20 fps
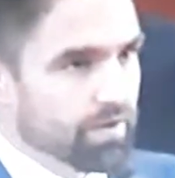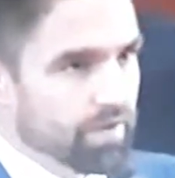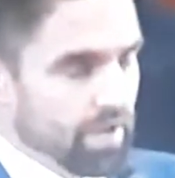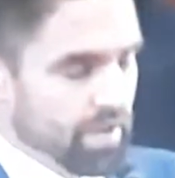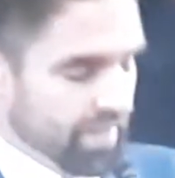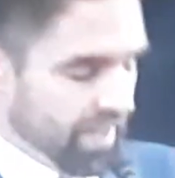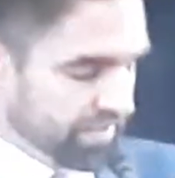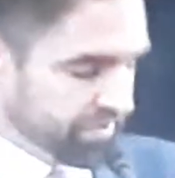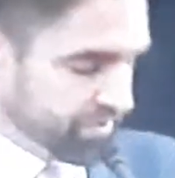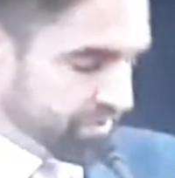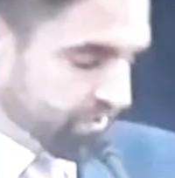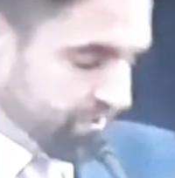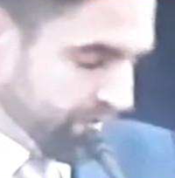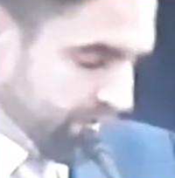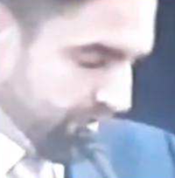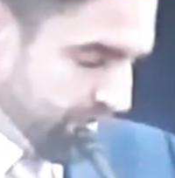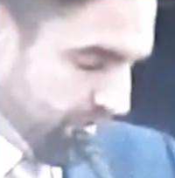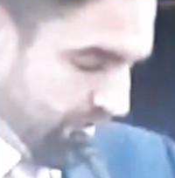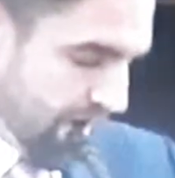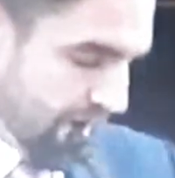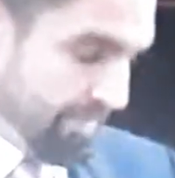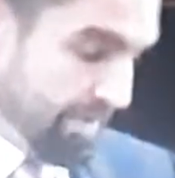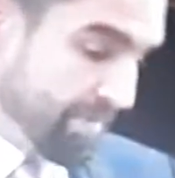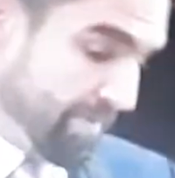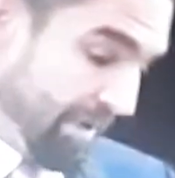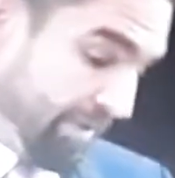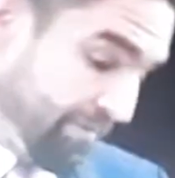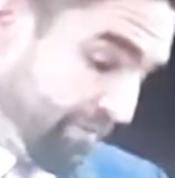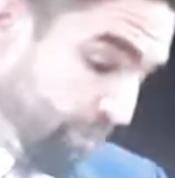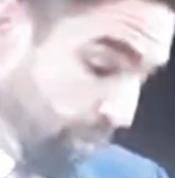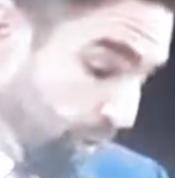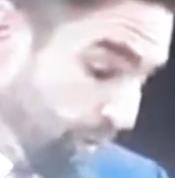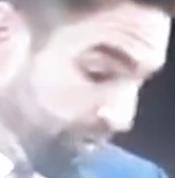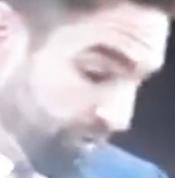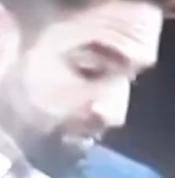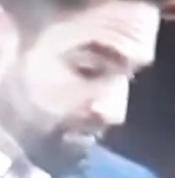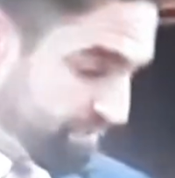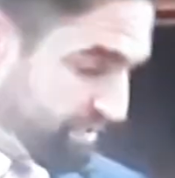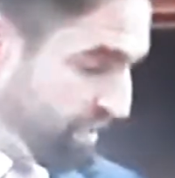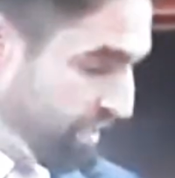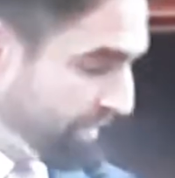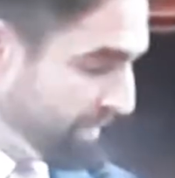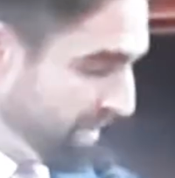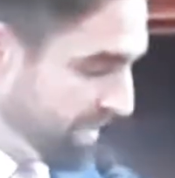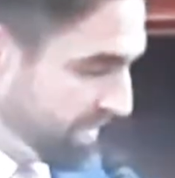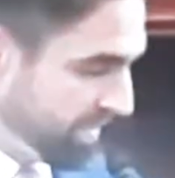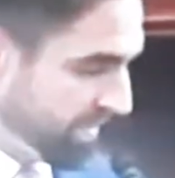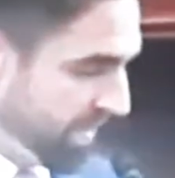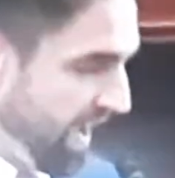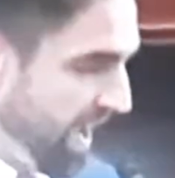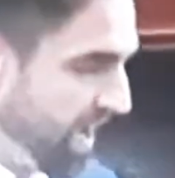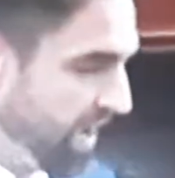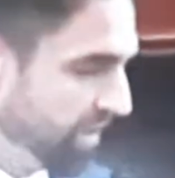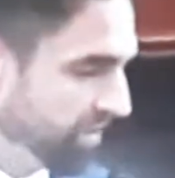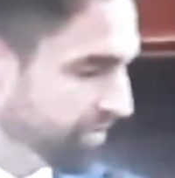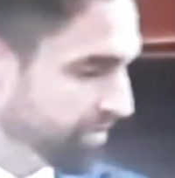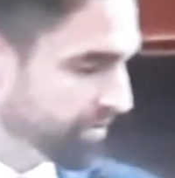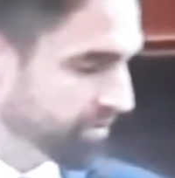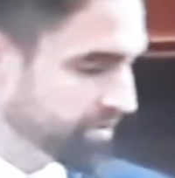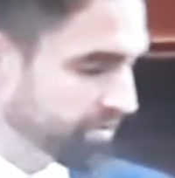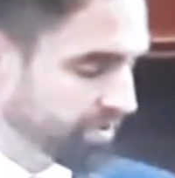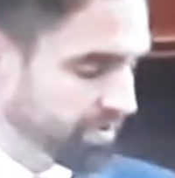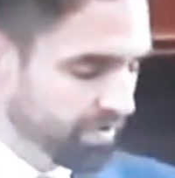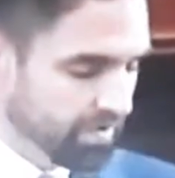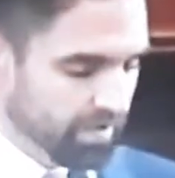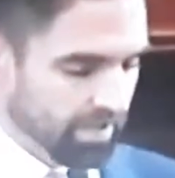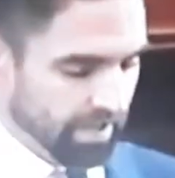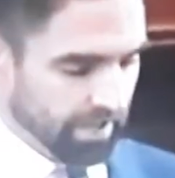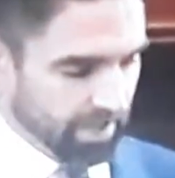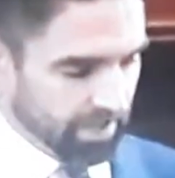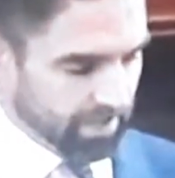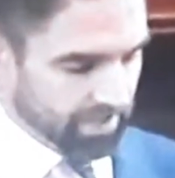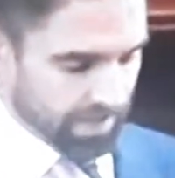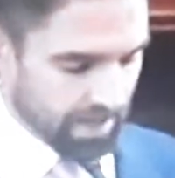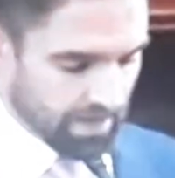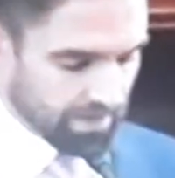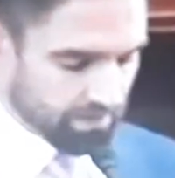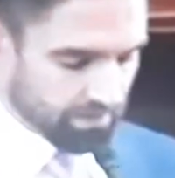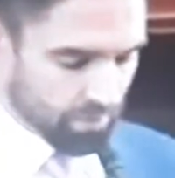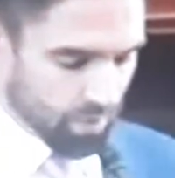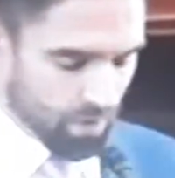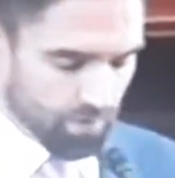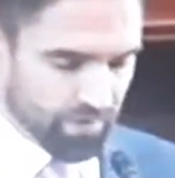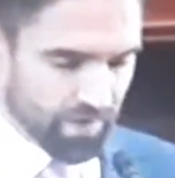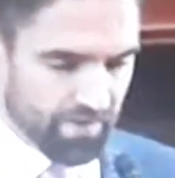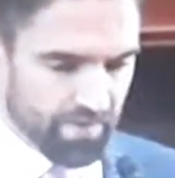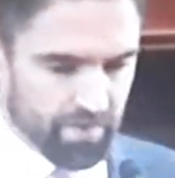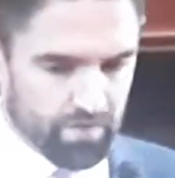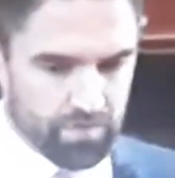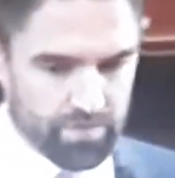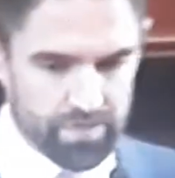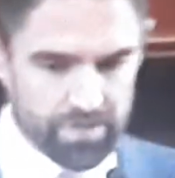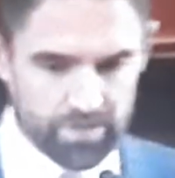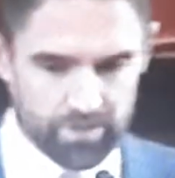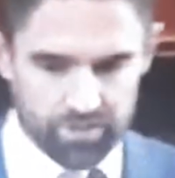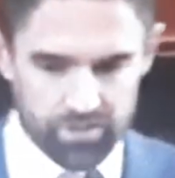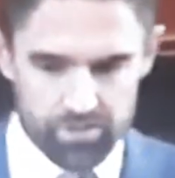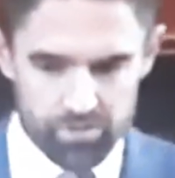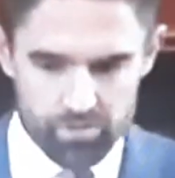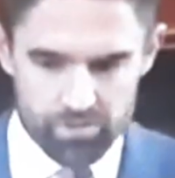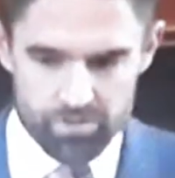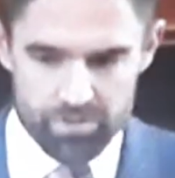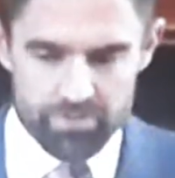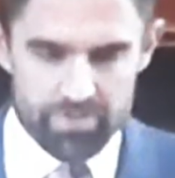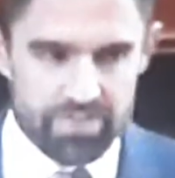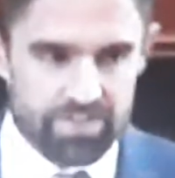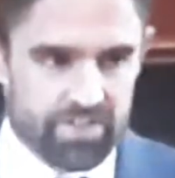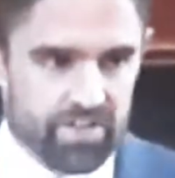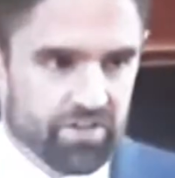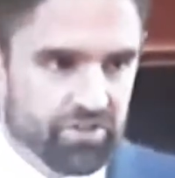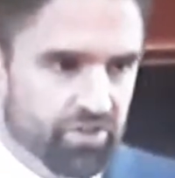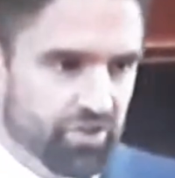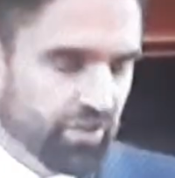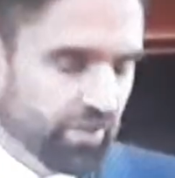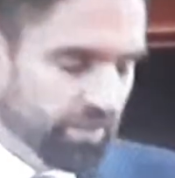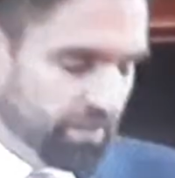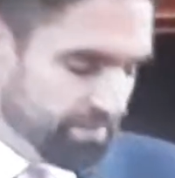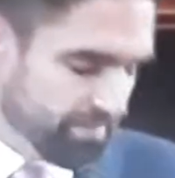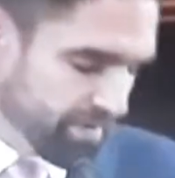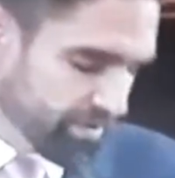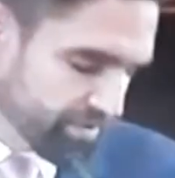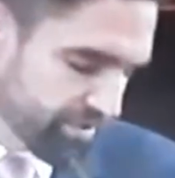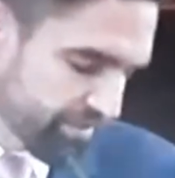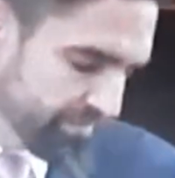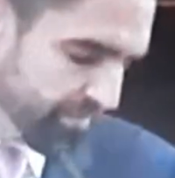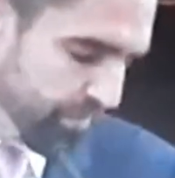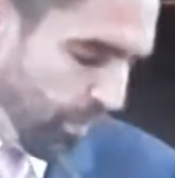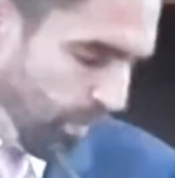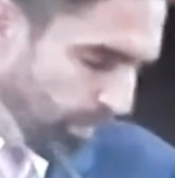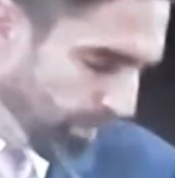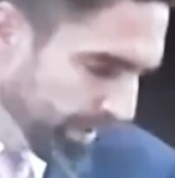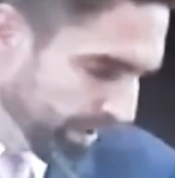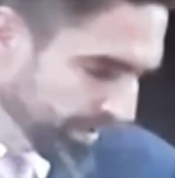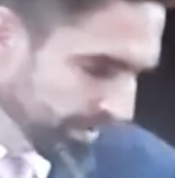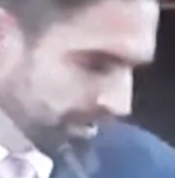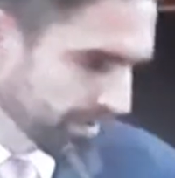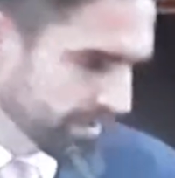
That's, I'm in my fourth term here in the House, and I don't know if I've ever been accused of intentionally misinforming,